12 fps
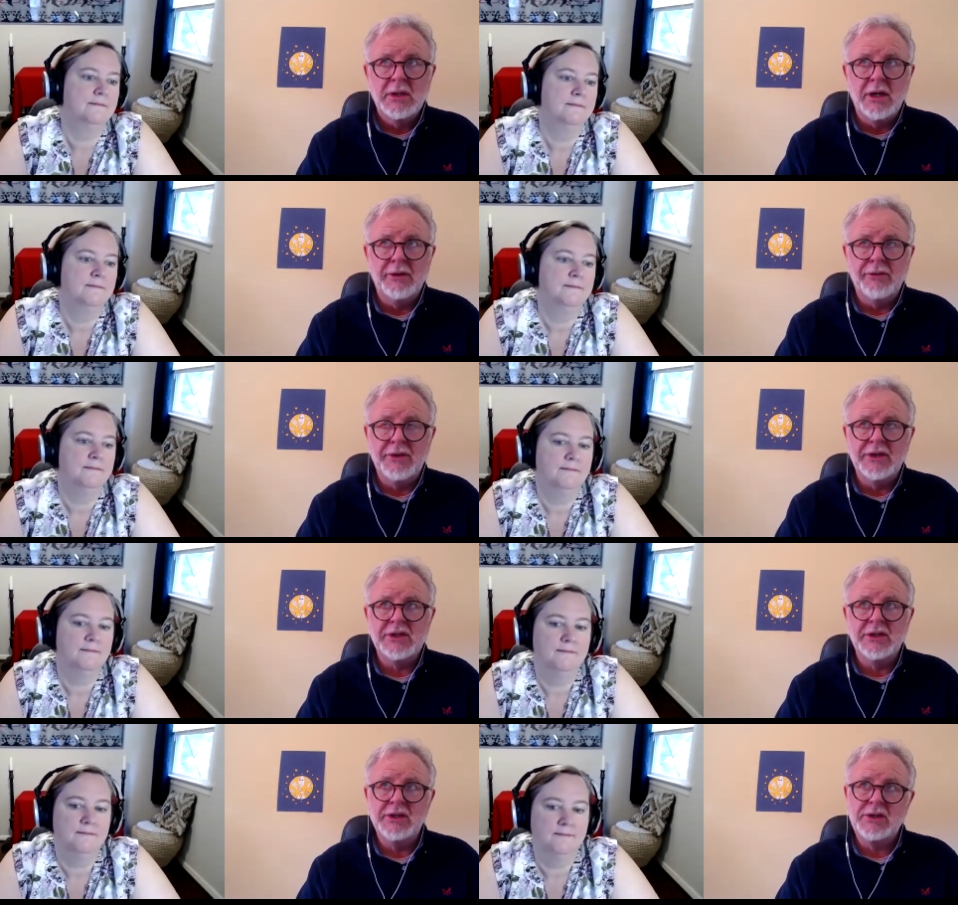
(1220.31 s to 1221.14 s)
Speaker 1: and
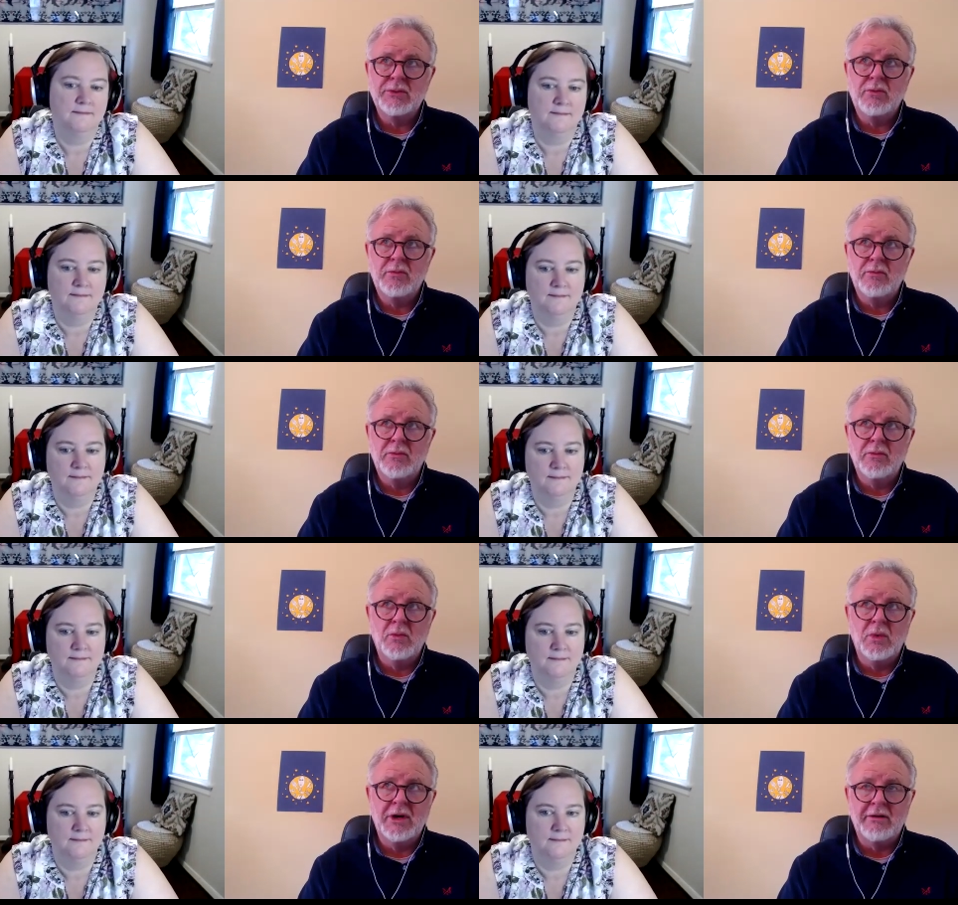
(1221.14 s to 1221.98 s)
this is
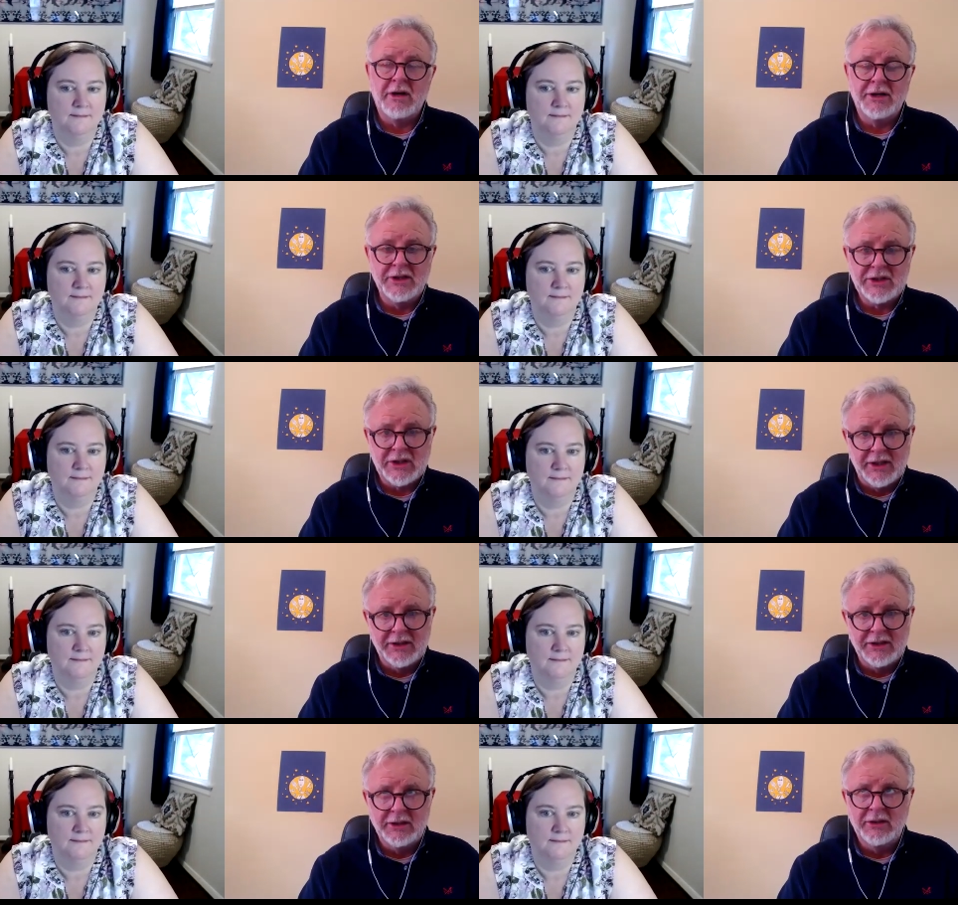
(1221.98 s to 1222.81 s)
where I
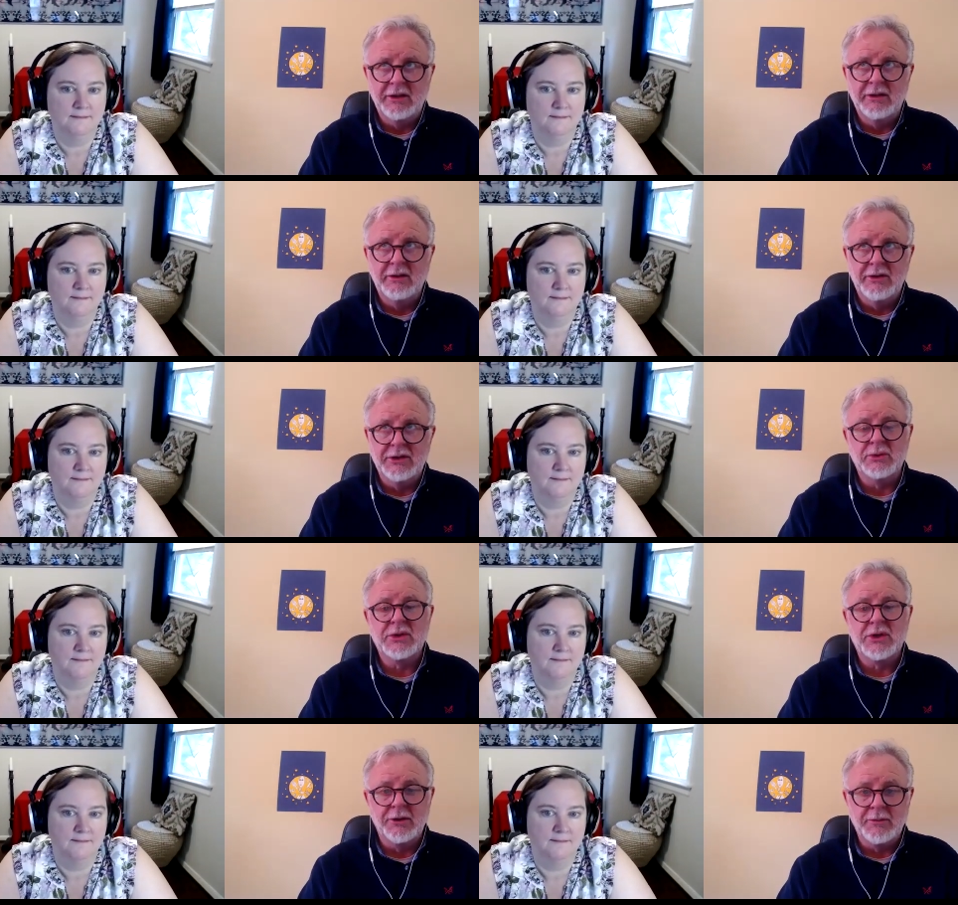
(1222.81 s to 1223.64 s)
decided this
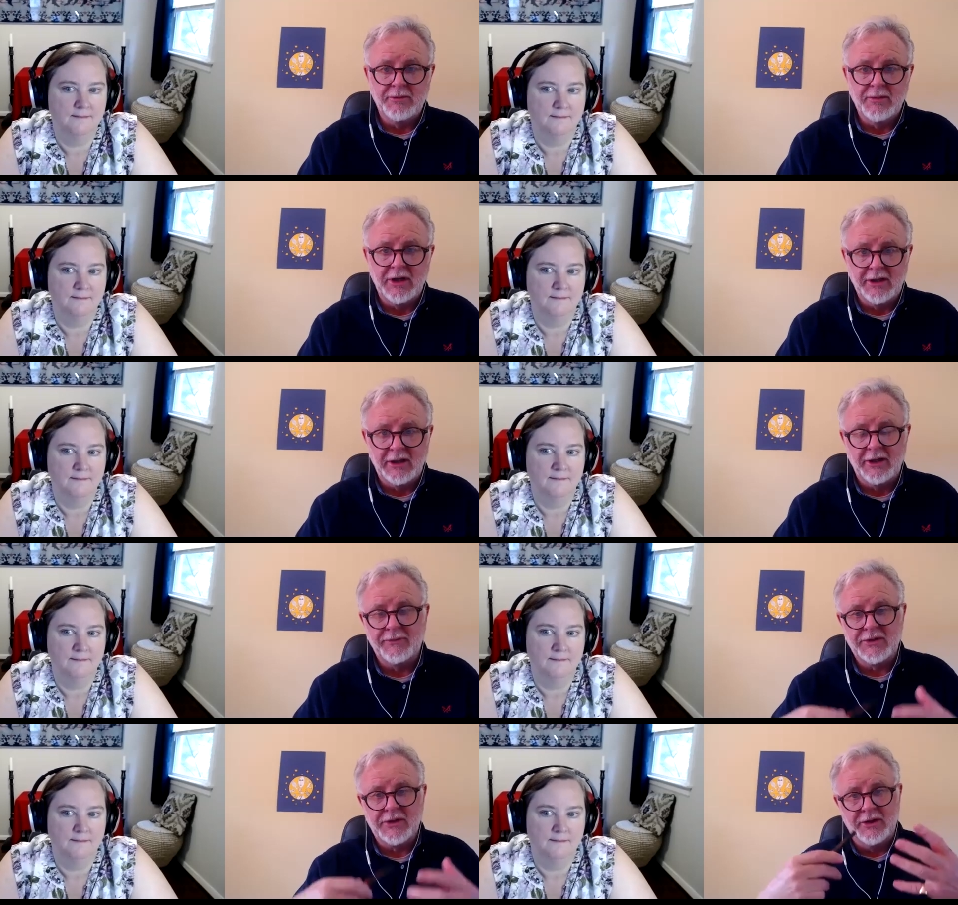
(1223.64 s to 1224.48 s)
was going to be my
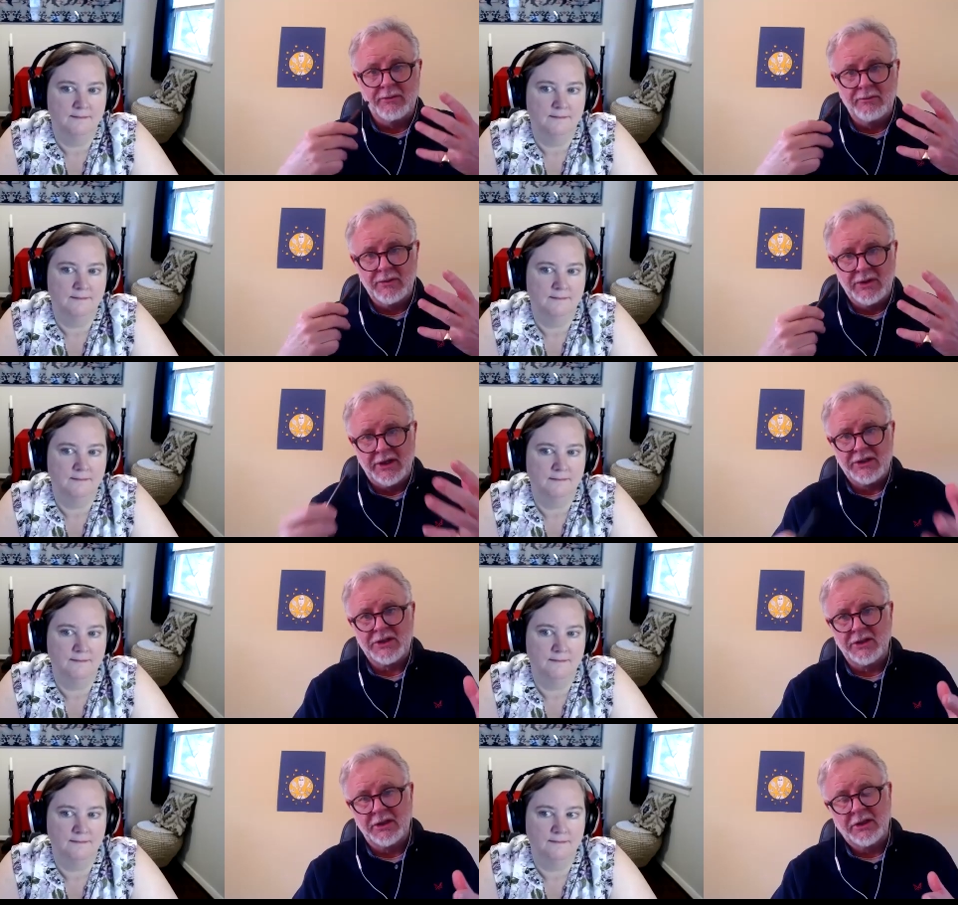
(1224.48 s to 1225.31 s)
lifetime
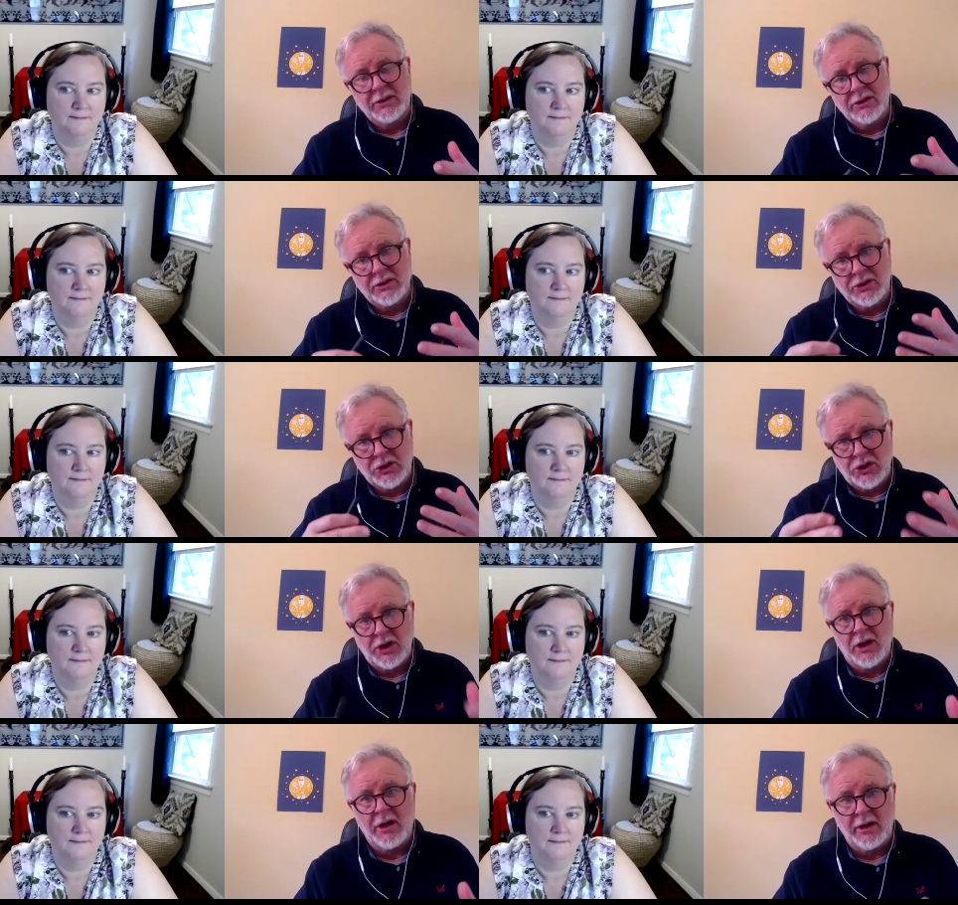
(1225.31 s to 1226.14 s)
destiny to
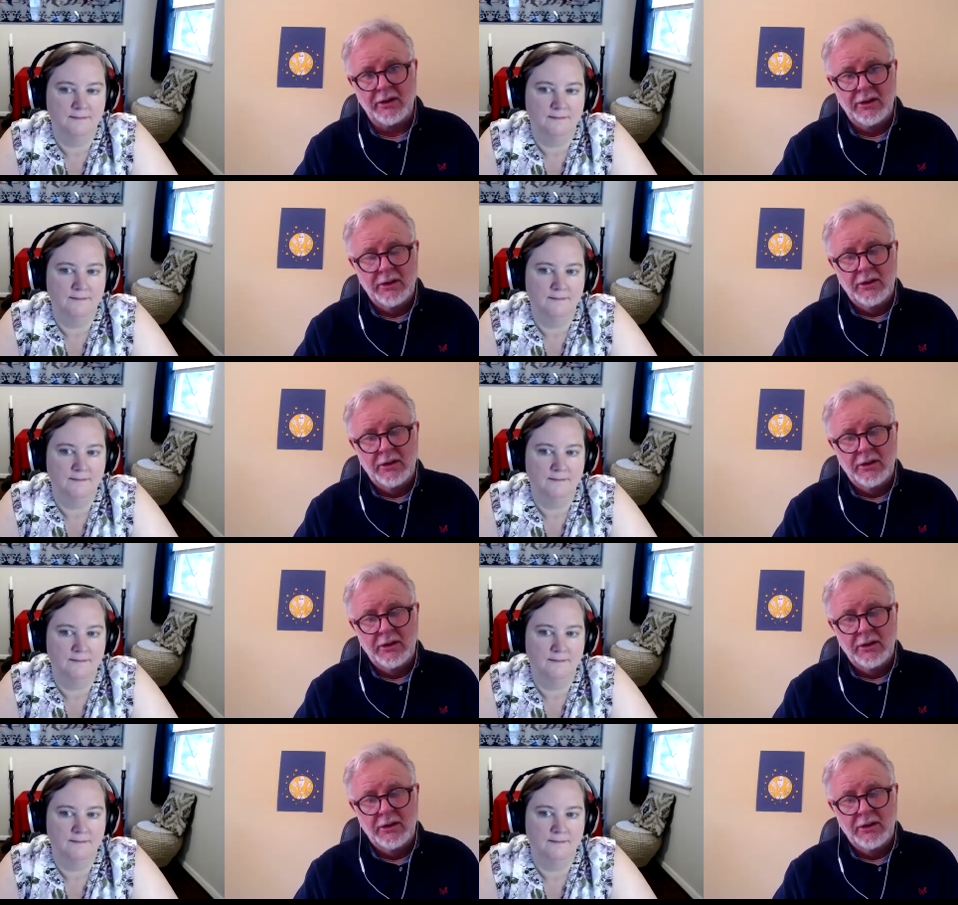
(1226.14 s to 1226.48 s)
share